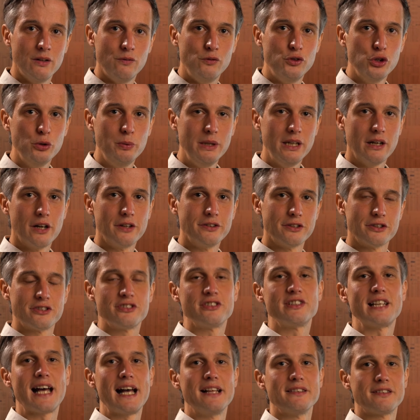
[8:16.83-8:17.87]
Do we
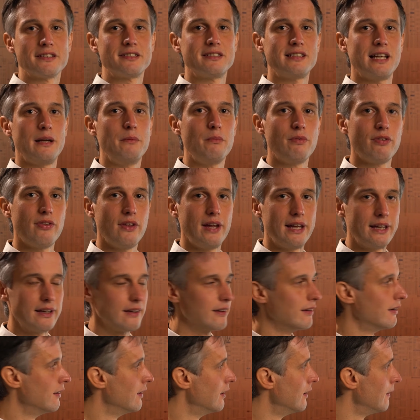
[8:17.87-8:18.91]
understand the same
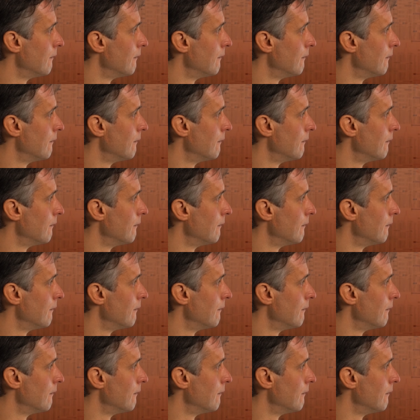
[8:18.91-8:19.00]
thing?